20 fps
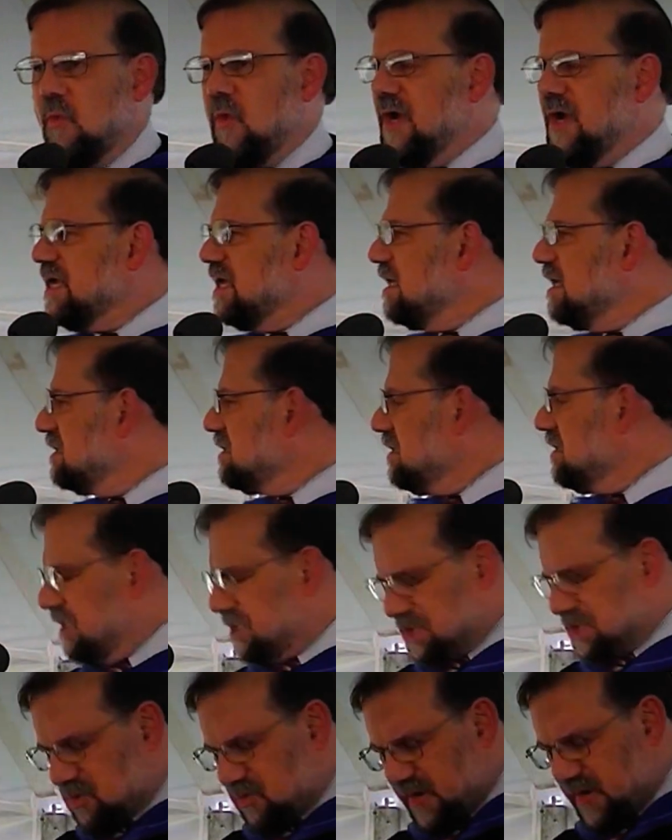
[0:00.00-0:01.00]
What is
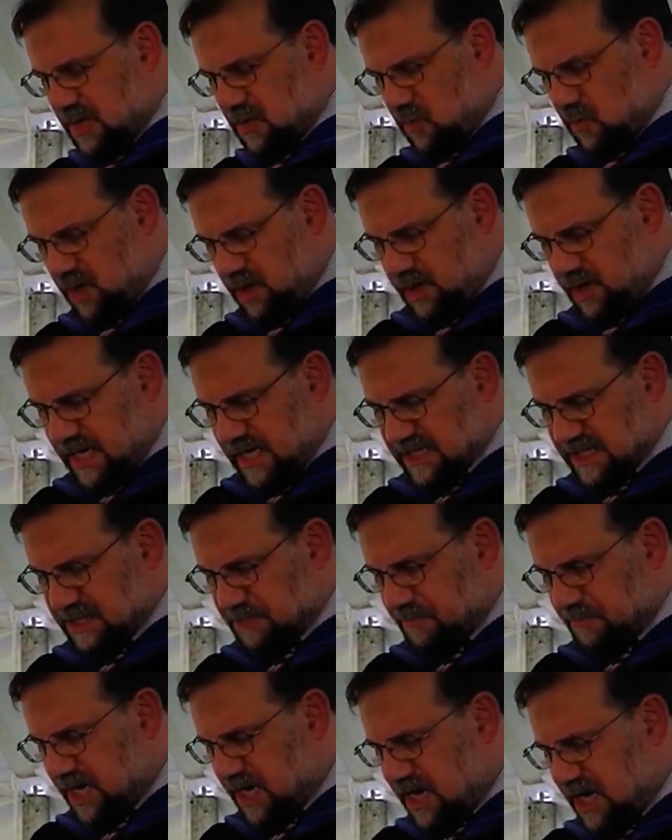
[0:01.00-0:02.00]
this great work I
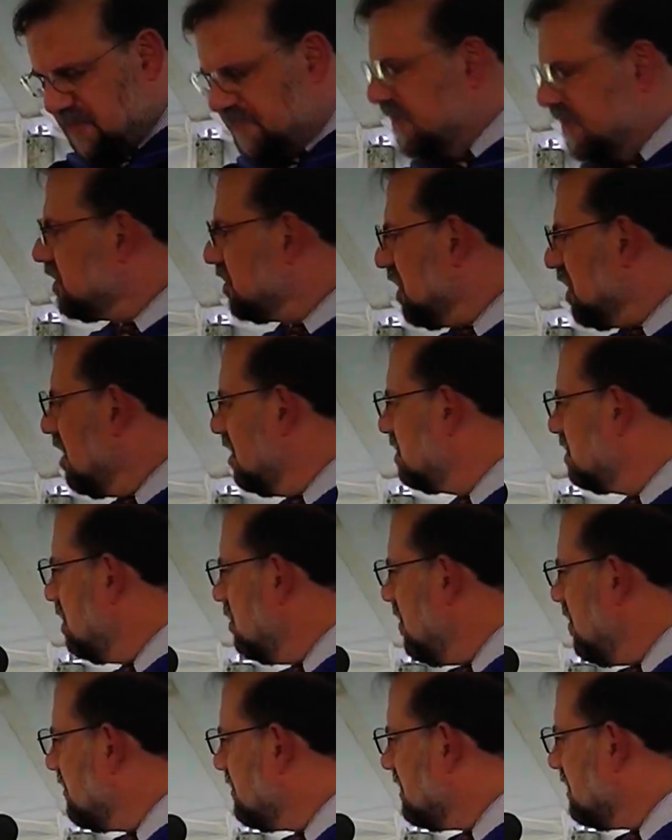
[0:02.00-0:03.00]
speak of and charge
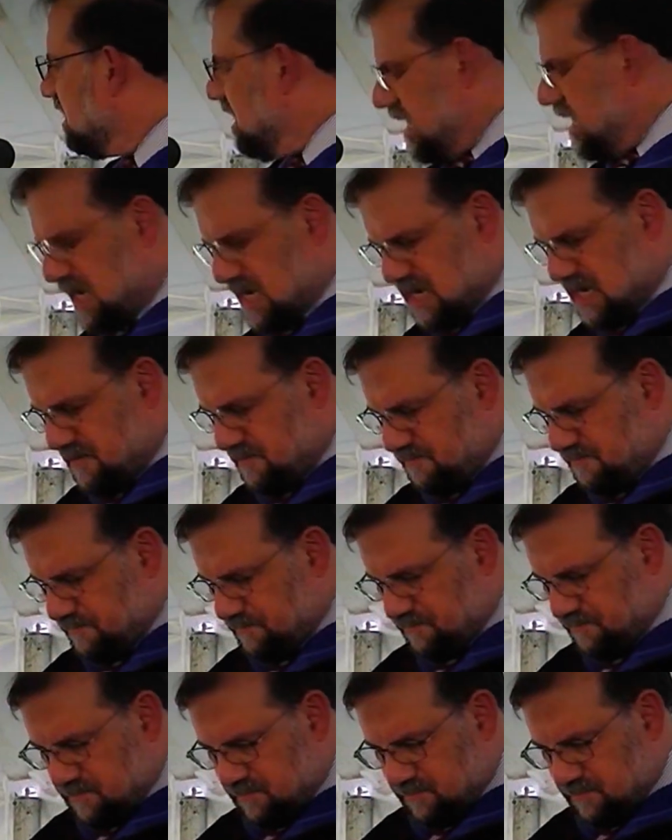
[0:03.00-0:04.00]
you with today?
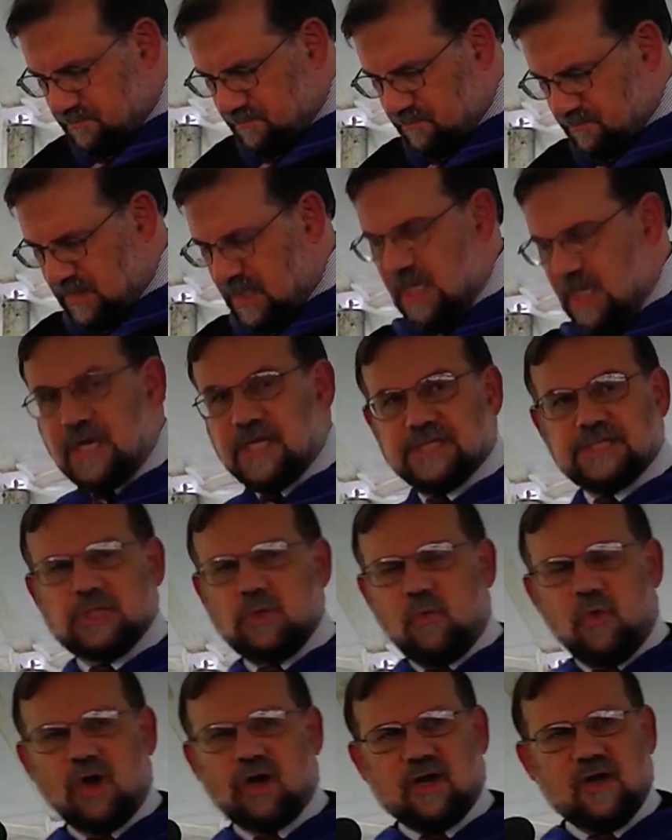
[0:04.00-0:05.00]
It is
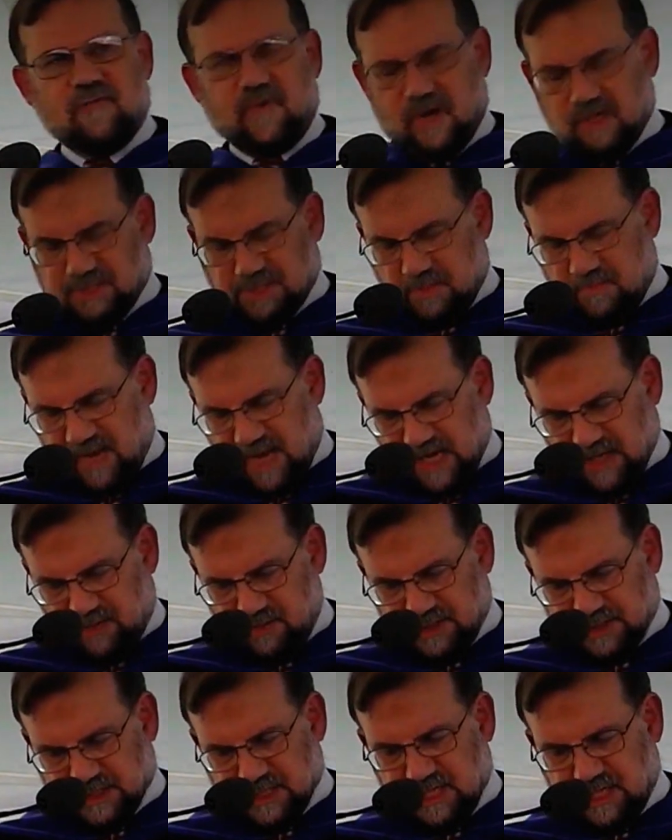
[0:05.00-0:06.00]
the work of our
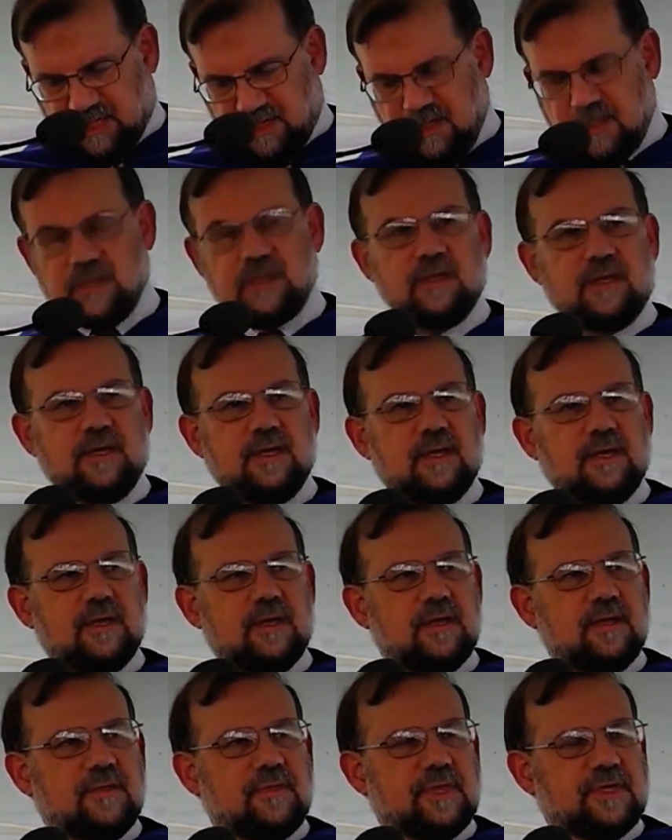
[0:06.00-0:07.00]
democracy,
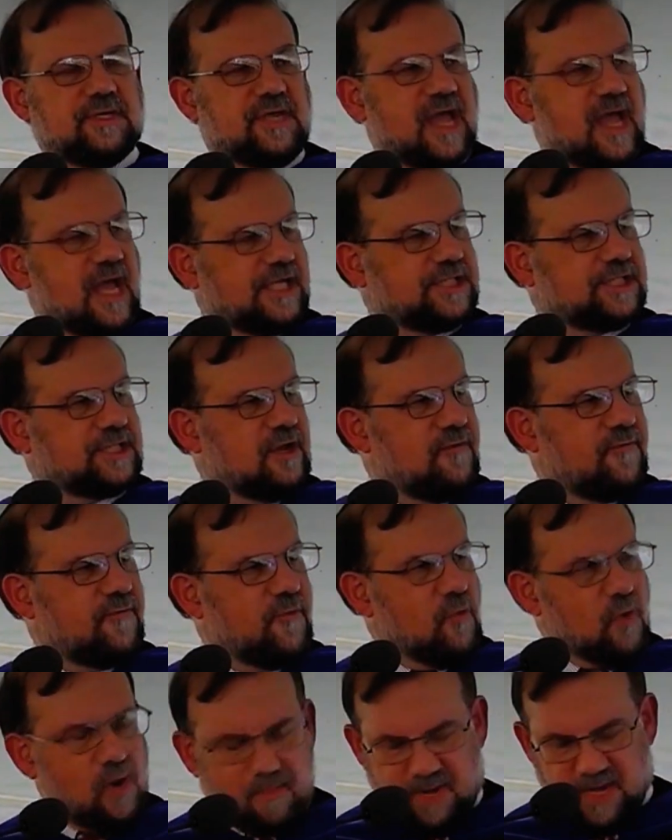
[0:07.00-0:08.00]
the task of
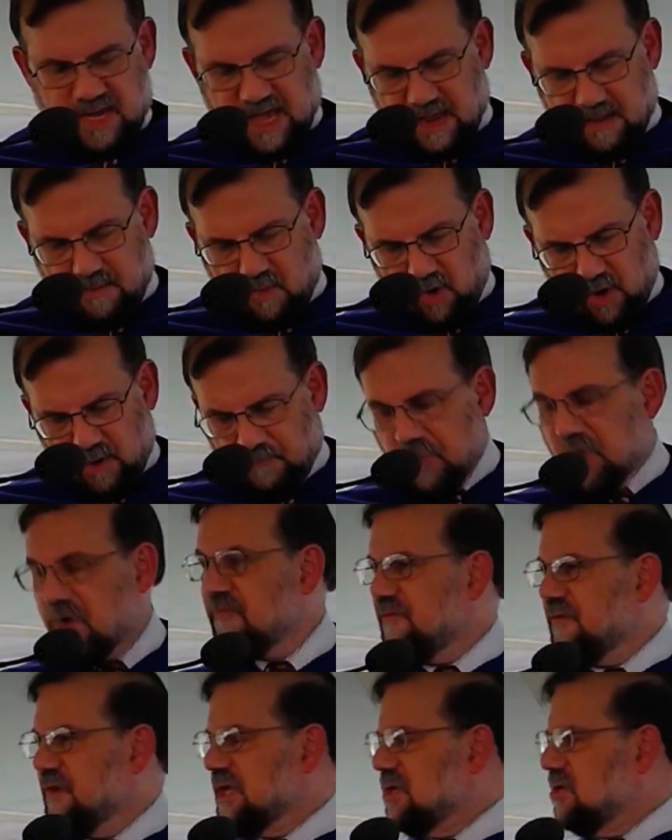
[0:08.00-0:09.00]
forming a more
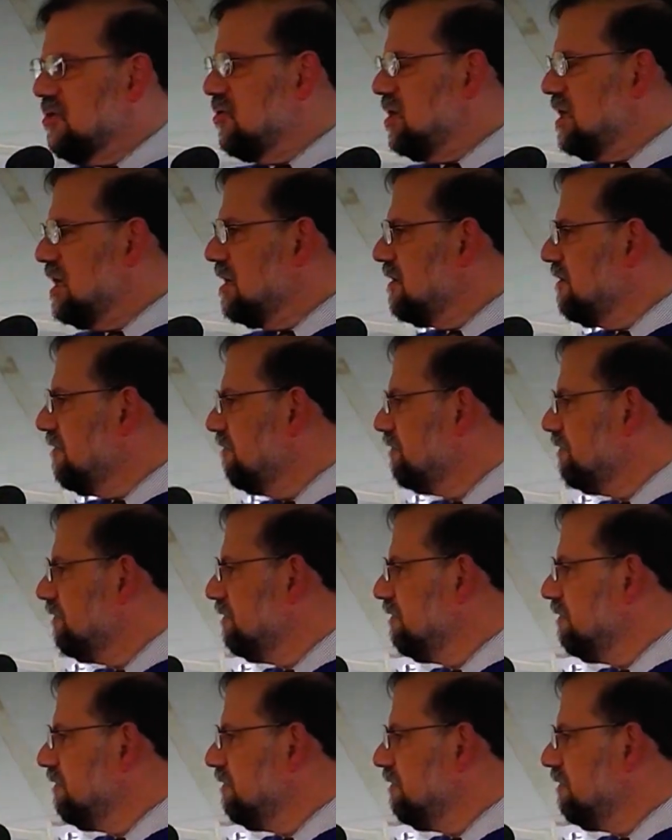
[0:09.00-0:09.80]
perfect union,